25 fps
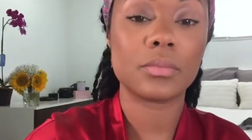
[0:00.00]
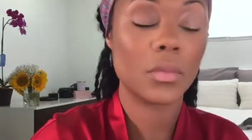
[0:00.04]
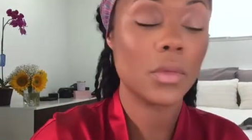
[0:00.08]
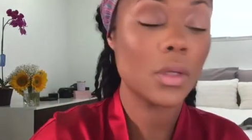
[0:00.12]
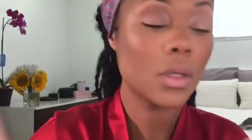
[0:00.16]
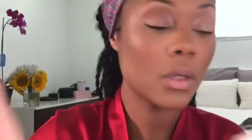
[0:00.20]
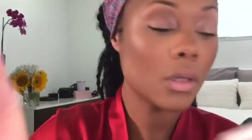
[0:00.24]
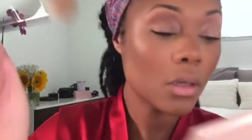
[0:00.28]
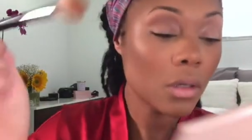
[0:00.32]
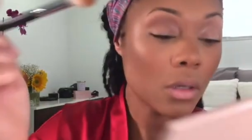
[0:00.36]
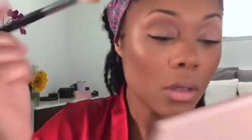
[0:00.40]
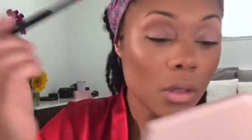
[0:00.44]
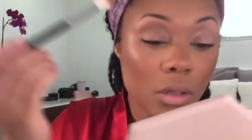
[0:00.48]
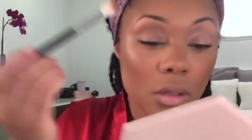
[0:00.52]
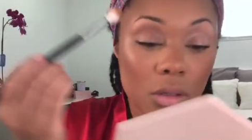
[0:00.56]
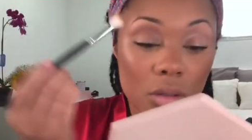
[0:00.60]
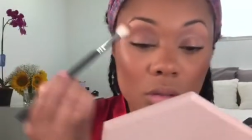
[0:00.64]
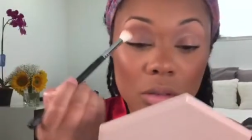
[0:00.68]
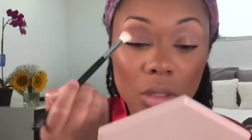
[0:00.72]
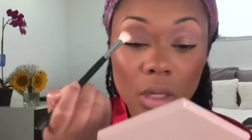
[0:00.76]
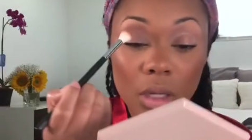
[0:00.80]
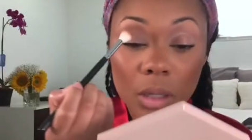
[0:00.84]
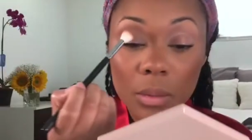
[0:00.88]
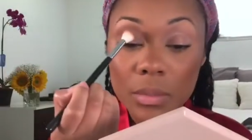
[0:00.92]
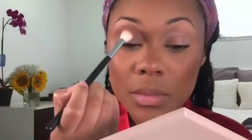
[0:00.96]
Now I
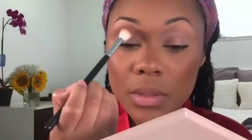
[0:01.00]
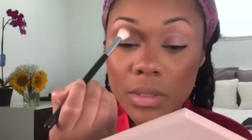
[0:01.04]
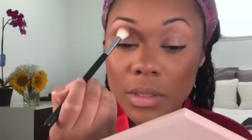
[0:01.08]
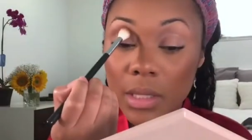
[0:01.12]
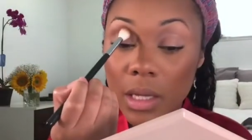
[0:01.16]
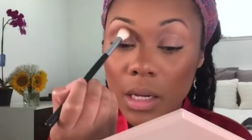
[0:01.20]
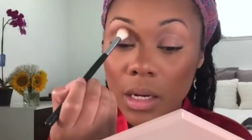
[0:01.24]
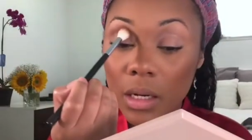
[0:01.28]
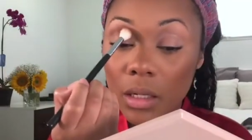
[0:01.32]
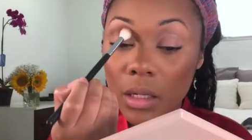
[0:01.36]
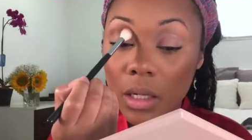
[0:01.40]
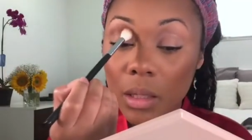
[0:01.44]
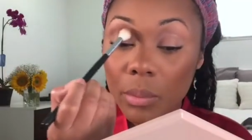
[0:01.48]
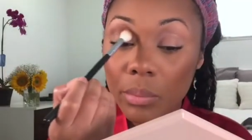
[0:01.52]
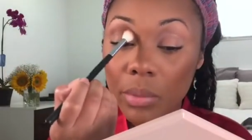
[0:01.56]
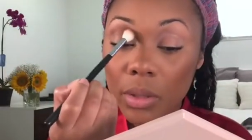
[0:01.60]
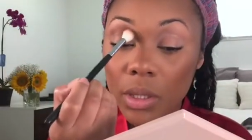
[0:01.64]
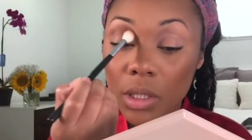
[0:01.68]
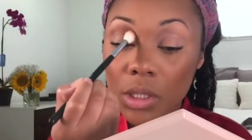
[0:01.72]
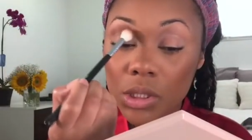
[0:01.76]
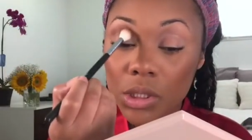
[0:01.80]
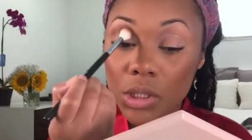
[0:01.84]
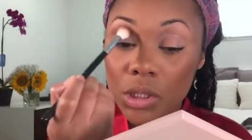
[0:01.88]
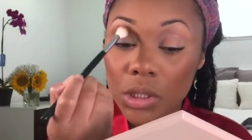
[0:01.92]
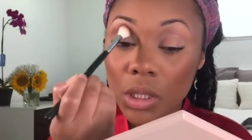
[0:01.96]
can easily
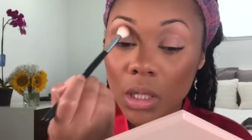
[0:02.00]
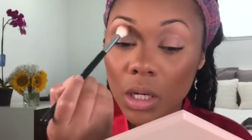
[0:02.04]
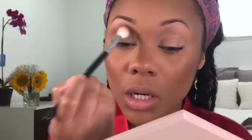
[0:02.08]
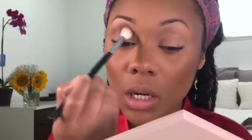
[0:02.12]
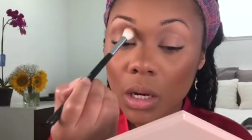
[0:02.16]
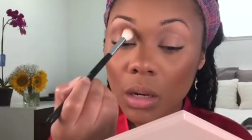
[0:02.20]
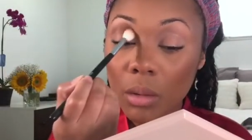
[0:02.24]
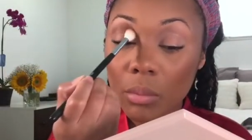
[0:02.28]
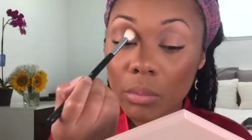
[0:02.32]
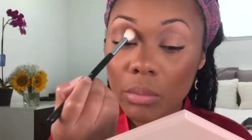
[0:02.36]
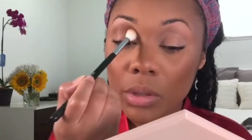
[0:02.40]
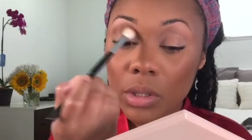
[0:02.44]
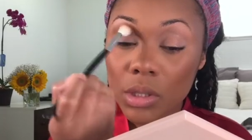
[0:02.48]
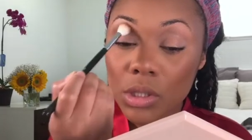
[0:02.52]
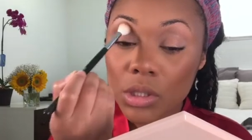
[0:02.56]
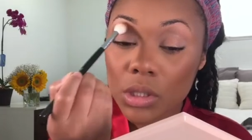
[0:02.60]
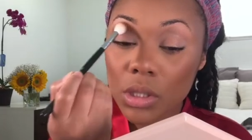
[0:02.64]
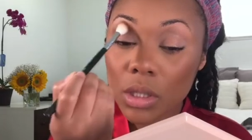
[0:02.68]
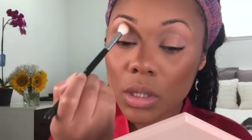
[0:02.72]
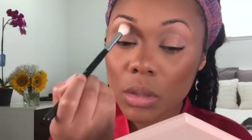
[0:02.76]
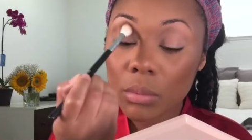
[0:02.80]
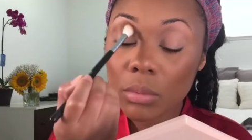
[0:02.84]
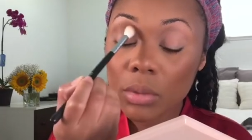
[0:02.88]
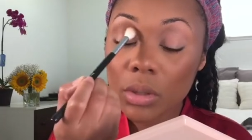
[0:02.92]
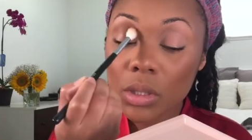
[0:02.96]

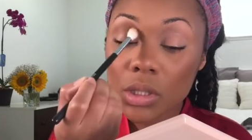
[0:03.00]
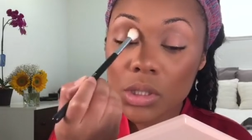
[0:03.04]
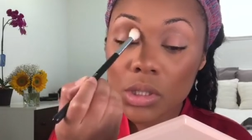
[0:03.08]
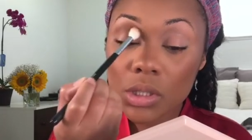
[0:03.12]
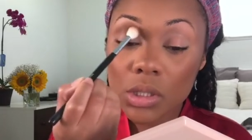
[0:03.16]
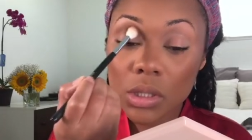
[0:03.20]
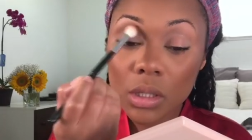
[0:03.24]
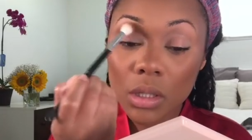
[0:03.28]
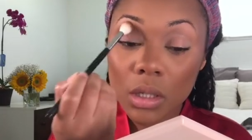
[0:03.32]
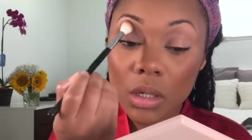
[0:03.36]
start, without